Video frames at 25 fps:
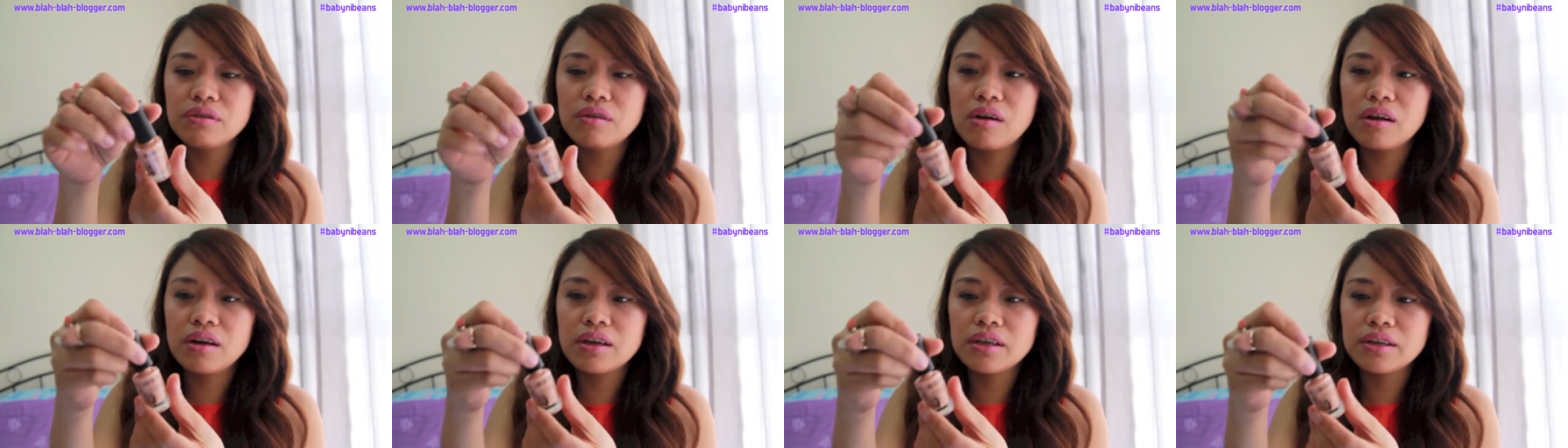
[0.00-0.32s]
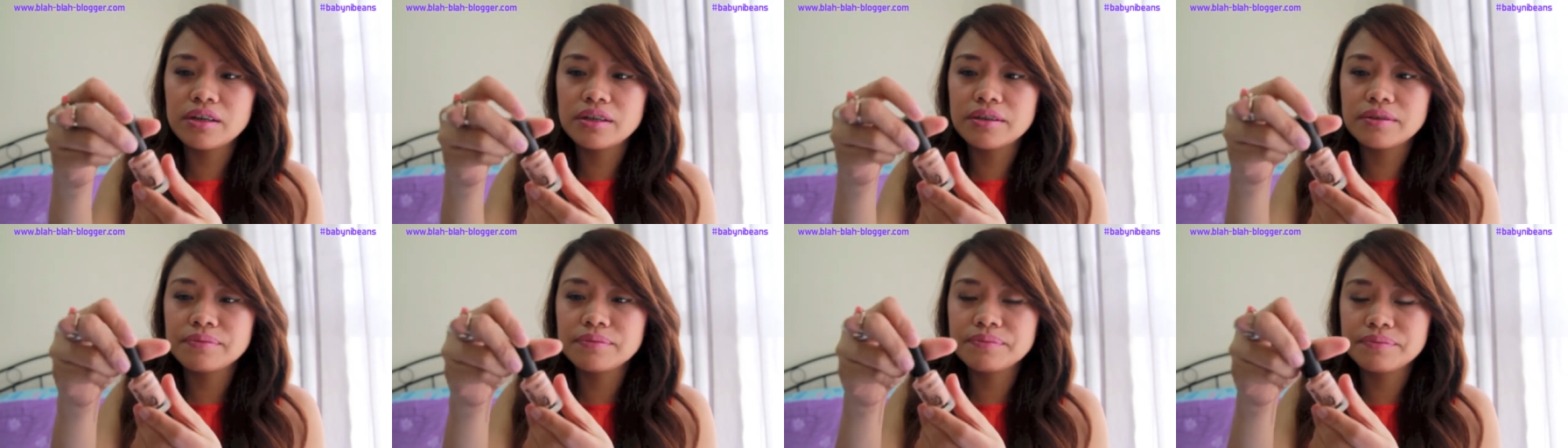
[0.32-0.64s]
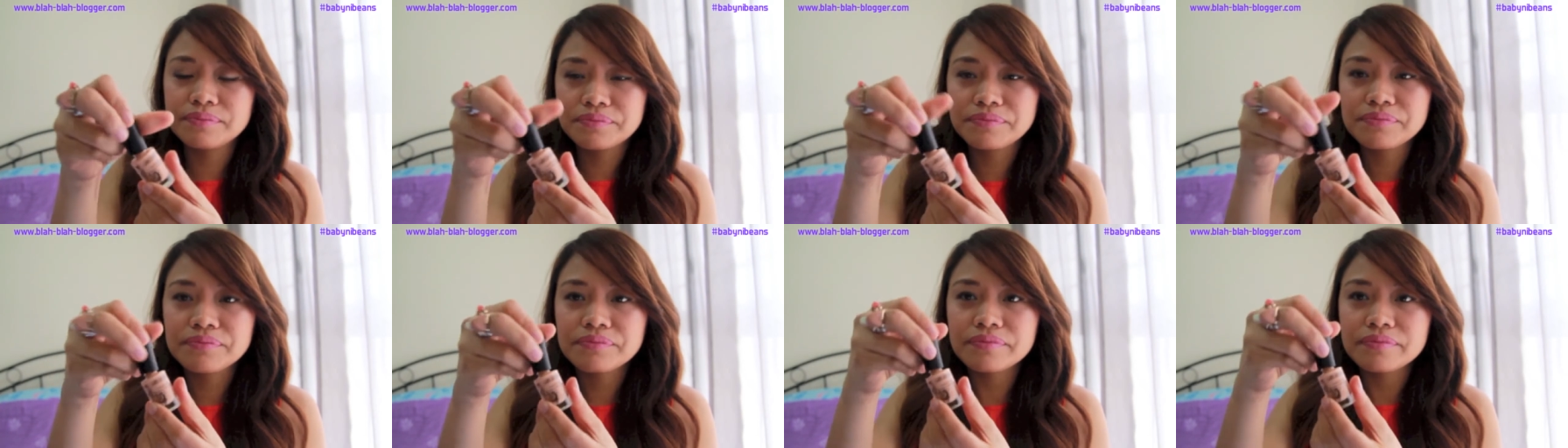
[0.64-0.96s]
color.
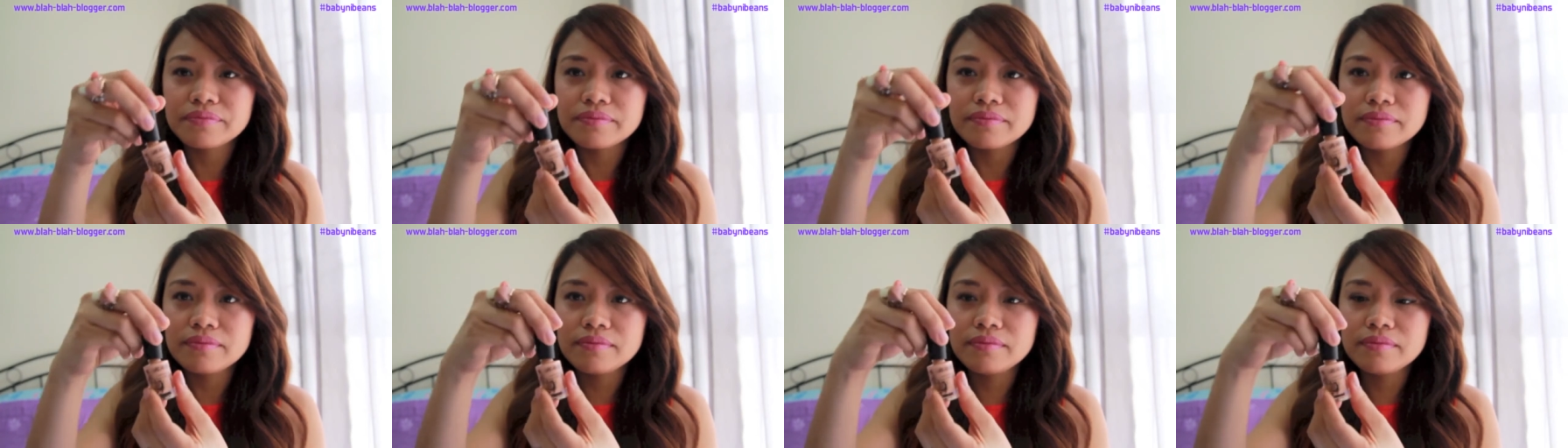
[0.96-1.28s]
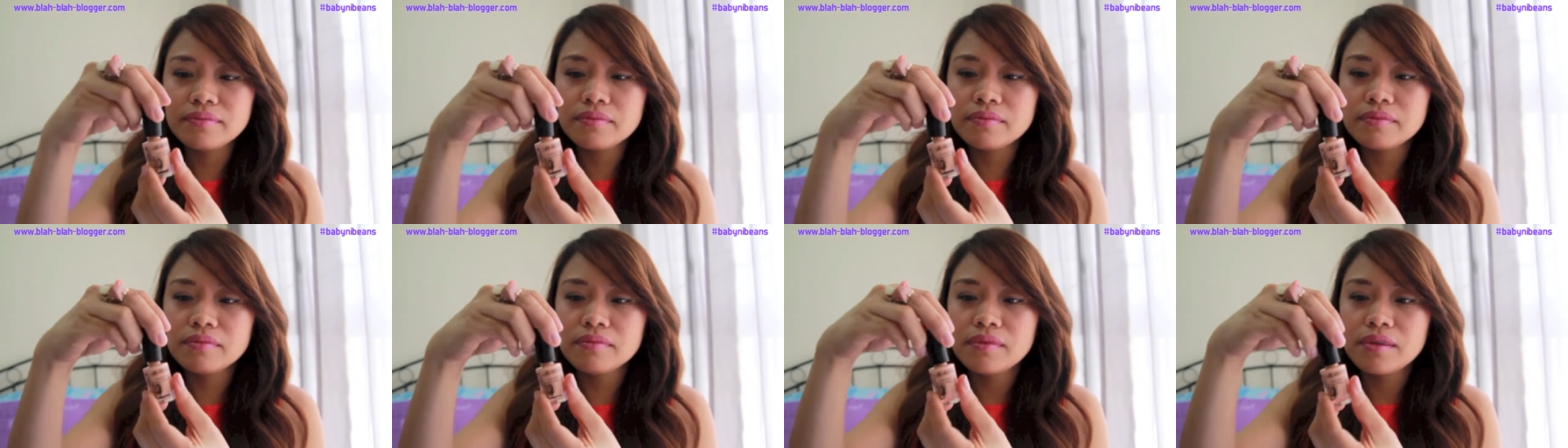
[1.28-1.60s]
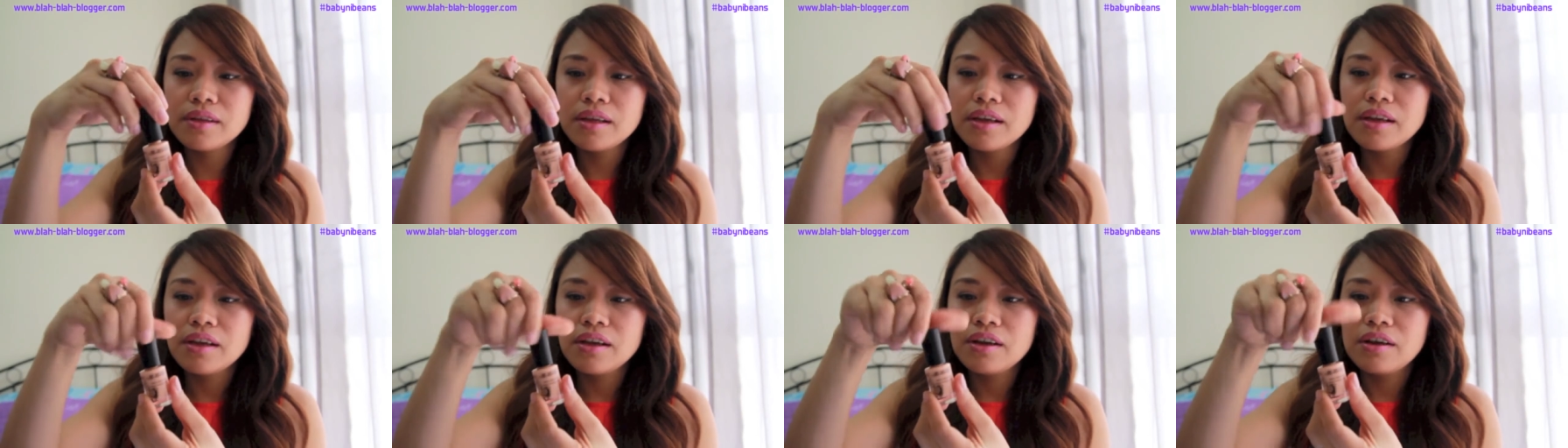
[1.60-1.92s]

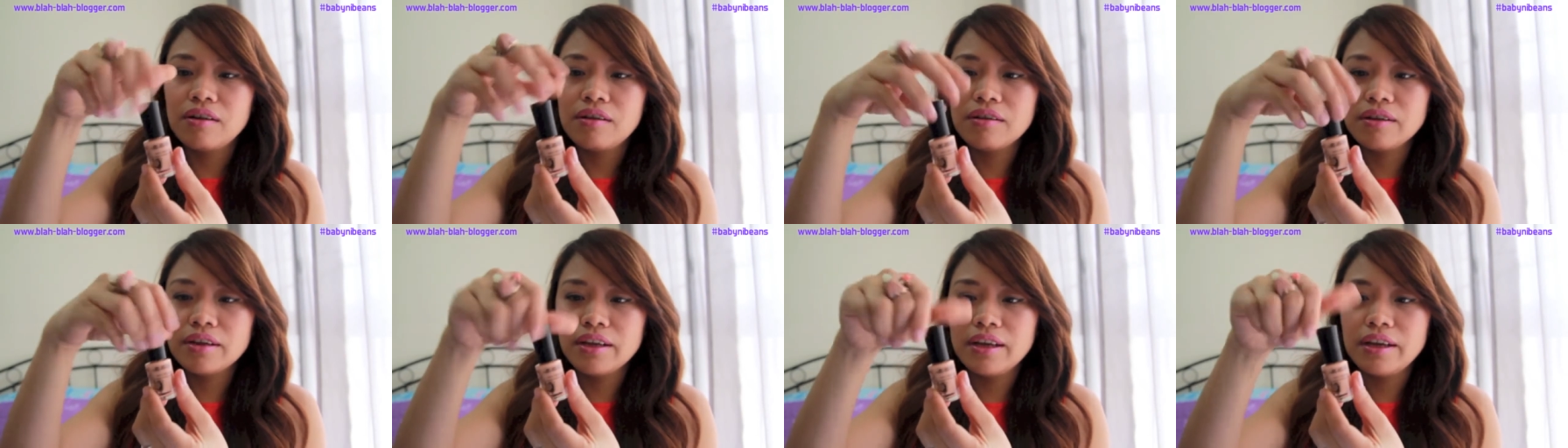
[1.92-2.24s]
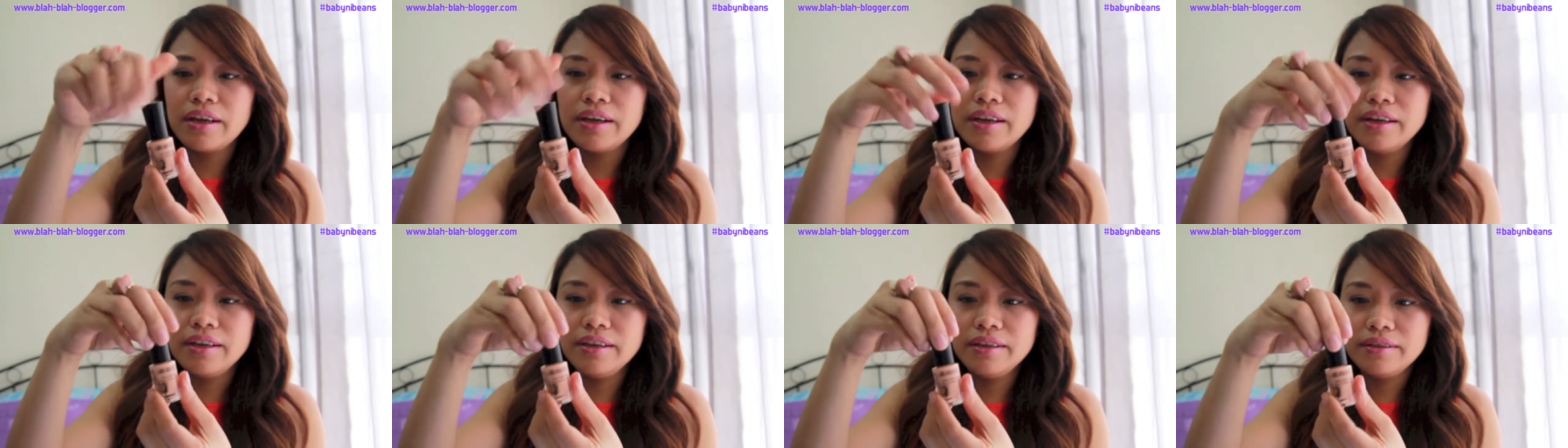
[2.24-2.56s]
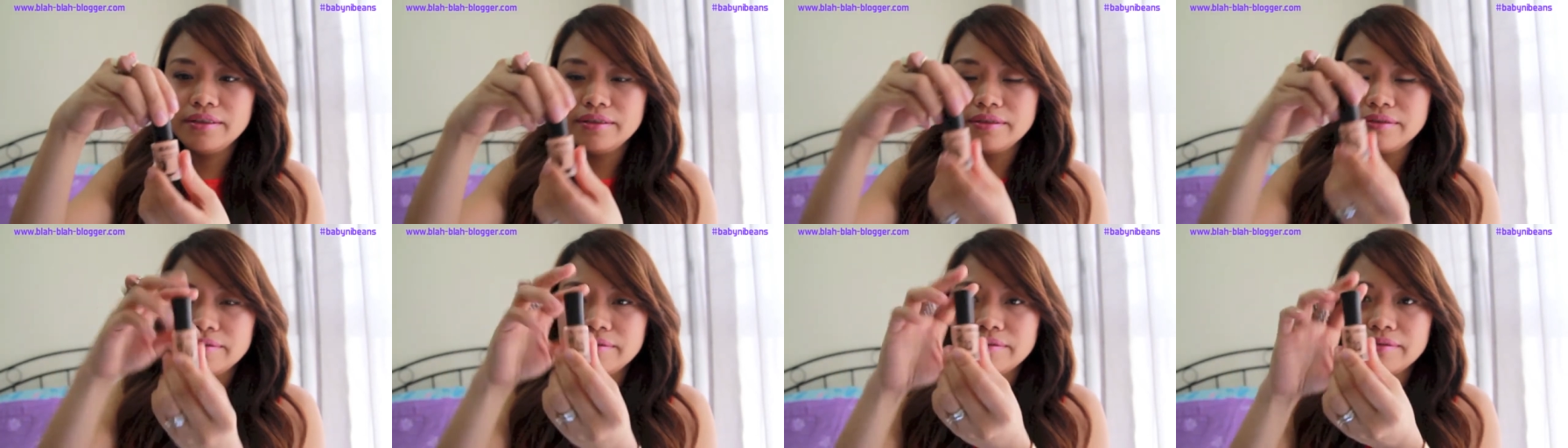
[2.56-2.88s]
Okay,
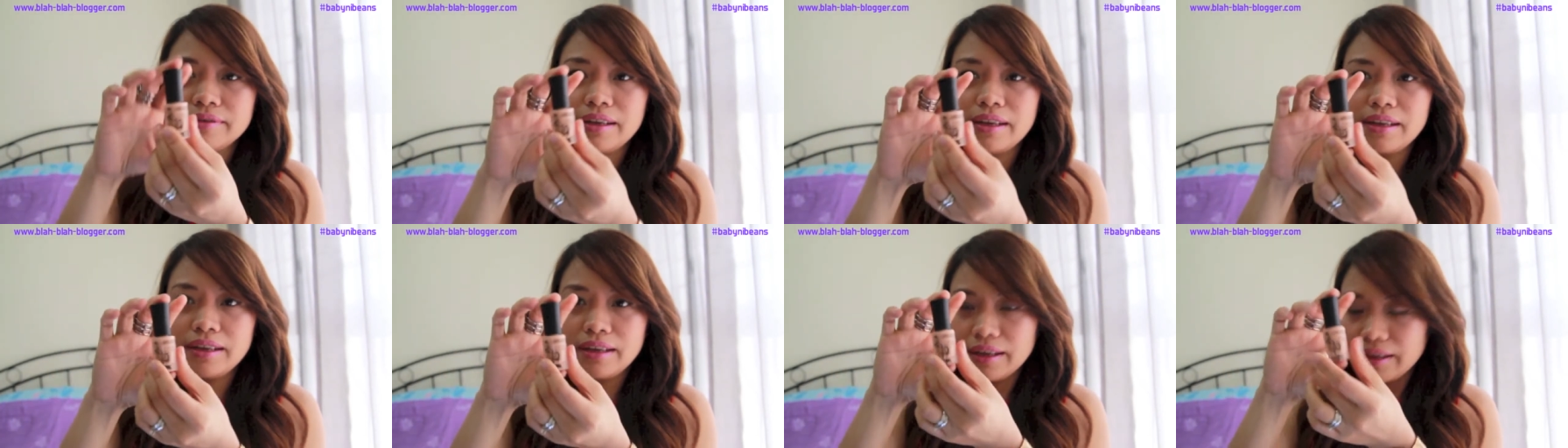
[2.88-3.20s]
I